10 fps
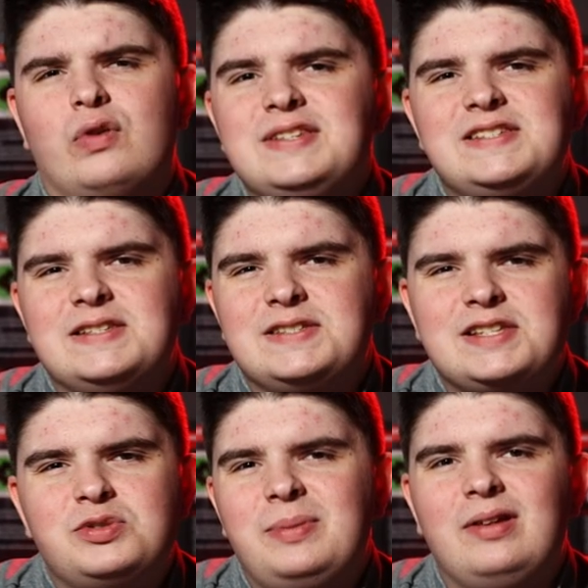For instance,
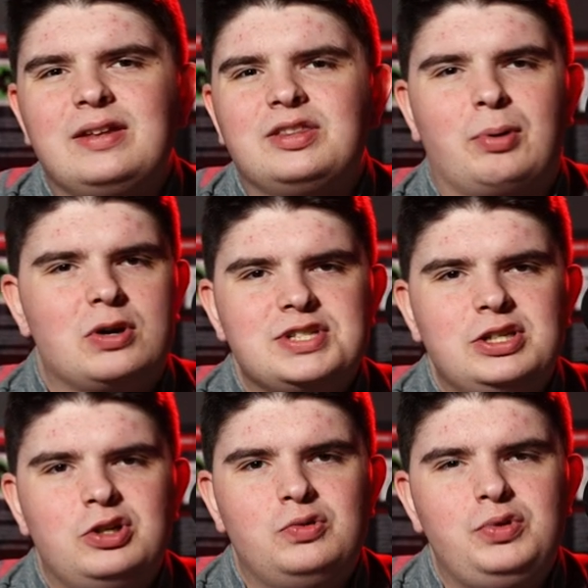this would be like the
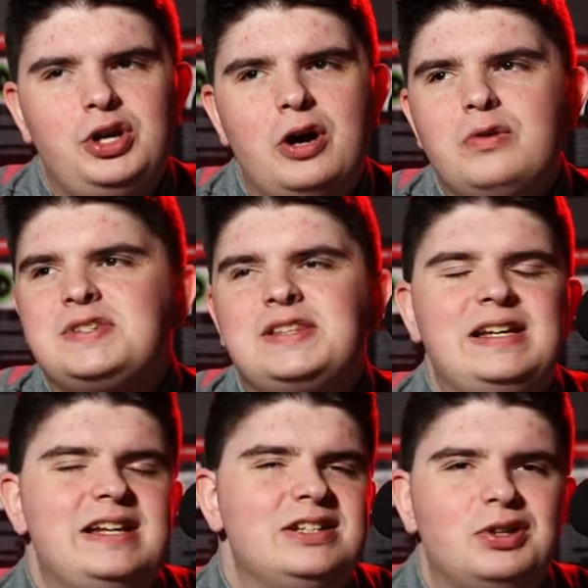person who knows that
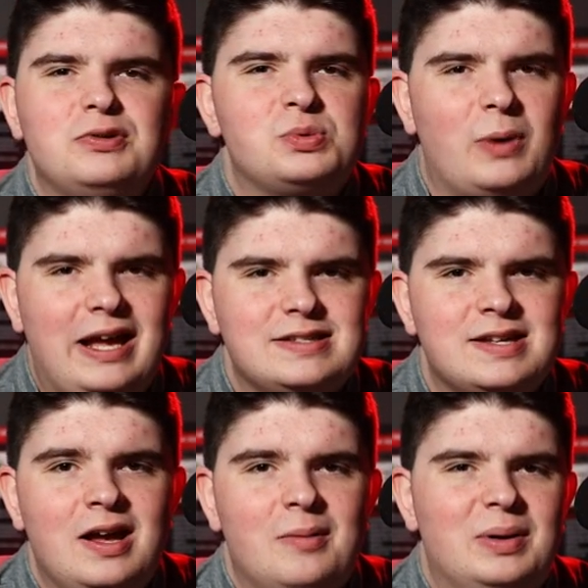they need to lose
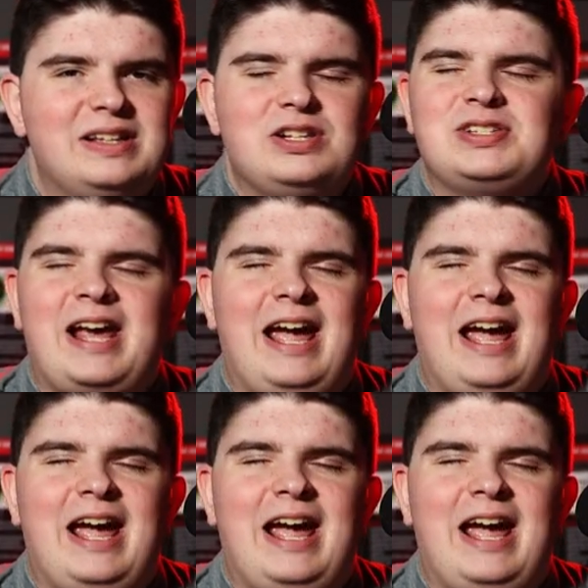weight, but they just